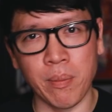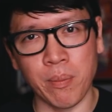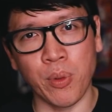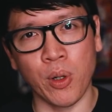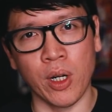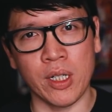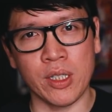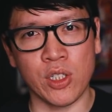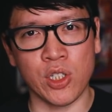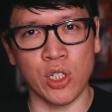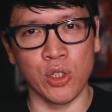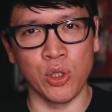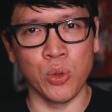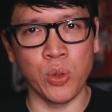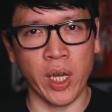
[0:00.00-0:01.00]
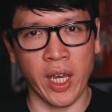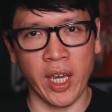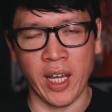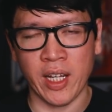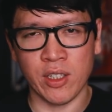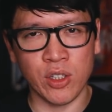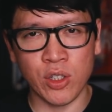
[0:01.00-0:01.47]
input, so you
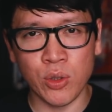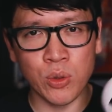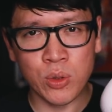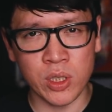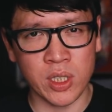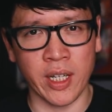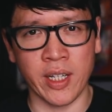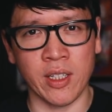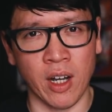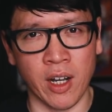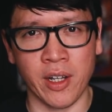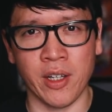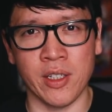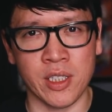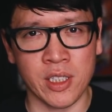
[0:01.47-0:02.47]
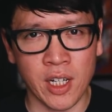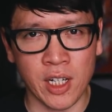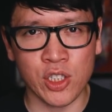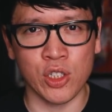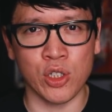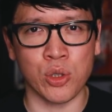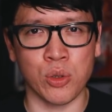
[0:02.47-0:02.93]
can't use like the Oculus
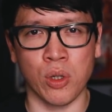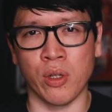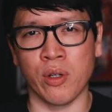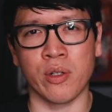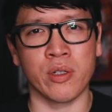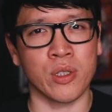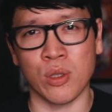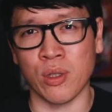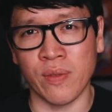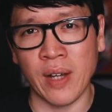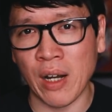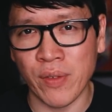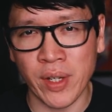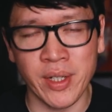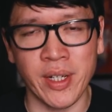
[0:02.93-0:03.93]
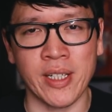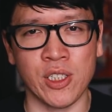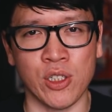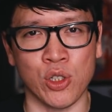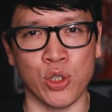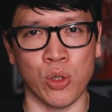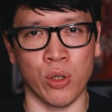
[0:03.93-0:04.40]
Touch controllers or the Valve
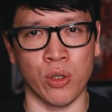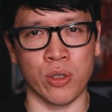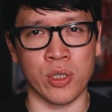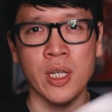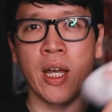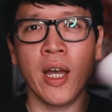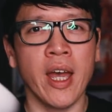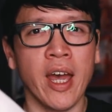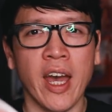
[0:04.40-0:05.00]
Index controllers